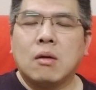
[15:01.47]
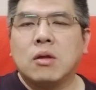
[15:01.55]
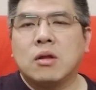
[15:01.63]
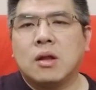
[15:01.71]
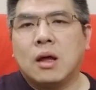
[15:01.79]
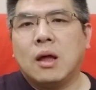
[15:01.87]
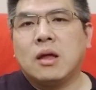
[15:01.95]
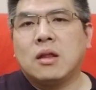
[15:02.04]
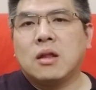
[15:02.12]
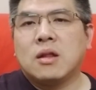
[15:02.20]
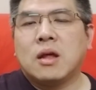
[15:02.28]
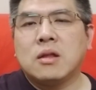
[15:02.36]
it's like
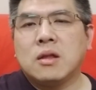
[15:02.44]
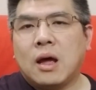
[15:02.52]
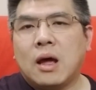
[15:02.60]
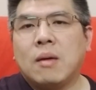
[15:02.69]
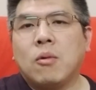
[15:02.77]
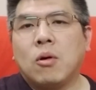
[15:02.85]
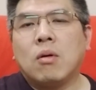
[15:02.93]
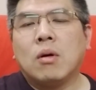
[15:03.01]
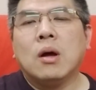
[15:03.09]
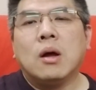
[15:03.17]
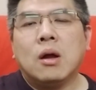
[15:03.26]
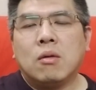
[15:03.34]
exercise time or
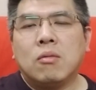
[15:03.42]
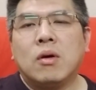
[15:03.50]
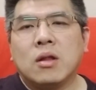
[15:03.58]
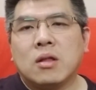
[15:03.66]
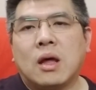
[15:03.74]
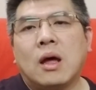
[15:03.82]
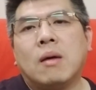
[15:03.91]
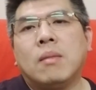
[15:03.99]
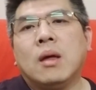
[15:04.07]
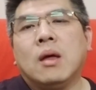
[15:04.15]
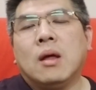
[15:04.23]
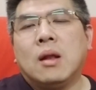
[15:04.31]
rest time,
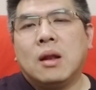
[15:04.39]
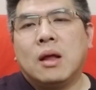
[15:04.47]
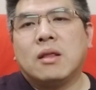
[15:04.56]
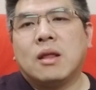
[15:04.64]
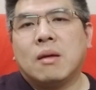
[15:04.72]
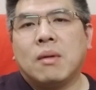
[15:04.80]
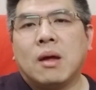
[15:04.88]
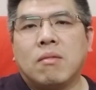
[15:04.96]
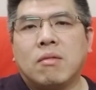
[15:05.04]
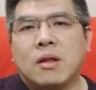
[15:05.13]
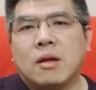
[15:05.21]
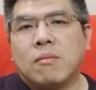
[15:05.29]
let them have
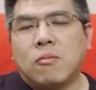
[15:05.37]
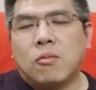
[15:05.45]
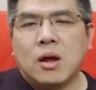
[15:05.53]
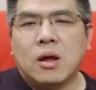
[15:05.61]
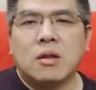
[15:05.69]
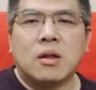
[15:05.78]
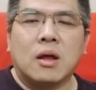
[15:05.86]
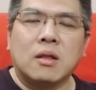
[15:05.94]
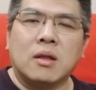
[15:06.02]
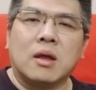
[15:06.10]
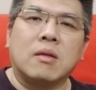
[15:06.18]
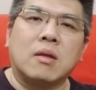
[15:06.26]
some rest and
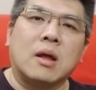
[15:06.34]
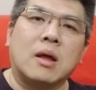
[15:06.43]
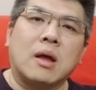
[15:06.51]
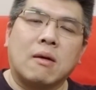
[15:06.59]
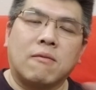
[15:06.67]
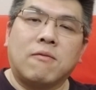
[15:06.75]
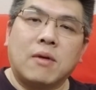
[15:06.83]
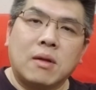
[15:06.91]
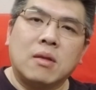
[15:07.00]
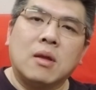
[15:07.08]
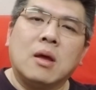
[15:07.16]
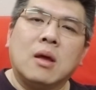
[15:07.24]
then like have fun,
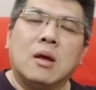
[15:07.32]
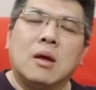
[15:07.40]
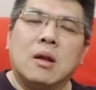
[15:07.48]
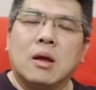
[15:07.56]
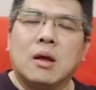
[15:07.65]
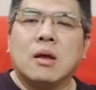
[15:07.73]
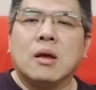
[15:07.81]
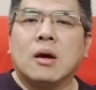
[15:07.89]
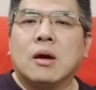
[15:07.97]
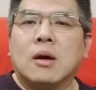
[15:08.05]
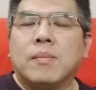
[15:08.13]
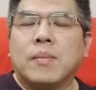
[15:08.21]
like
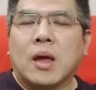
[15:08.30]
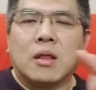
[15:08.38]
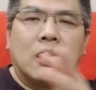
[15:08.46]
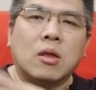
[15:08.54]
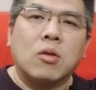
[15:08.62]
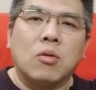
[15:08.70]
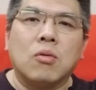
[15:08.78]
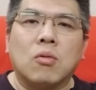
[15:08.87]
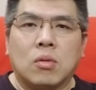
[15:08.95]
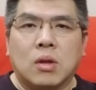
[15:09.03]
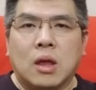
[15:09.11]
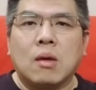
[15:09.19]
and then you
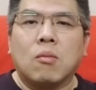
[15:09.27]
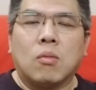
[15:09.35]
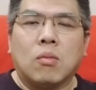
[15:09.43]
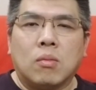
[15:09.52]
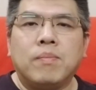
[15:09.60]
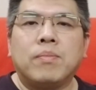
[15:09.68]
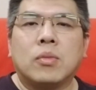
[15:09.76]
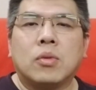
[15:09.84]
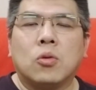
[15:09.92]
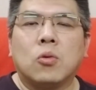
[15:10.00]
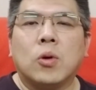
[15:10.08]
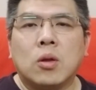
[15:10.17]
keep
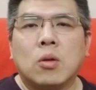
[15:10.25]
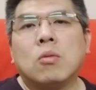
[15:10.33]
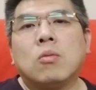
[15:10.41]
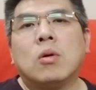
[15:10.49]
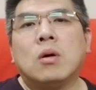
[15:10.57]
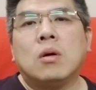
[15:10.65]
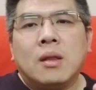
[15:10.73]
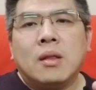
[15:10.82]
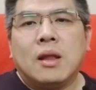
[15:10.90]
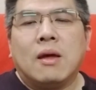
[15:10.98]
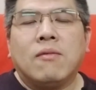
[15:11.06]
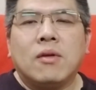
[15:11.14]
doing your work.
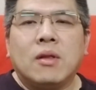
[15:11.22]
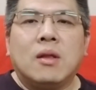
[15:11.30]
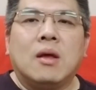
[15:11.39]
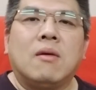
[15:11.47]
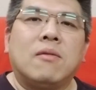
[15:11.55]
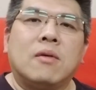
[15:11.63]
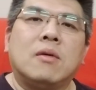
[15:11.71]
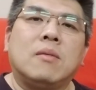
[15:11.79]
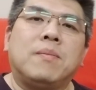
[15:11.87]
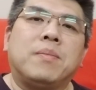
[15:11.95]
Never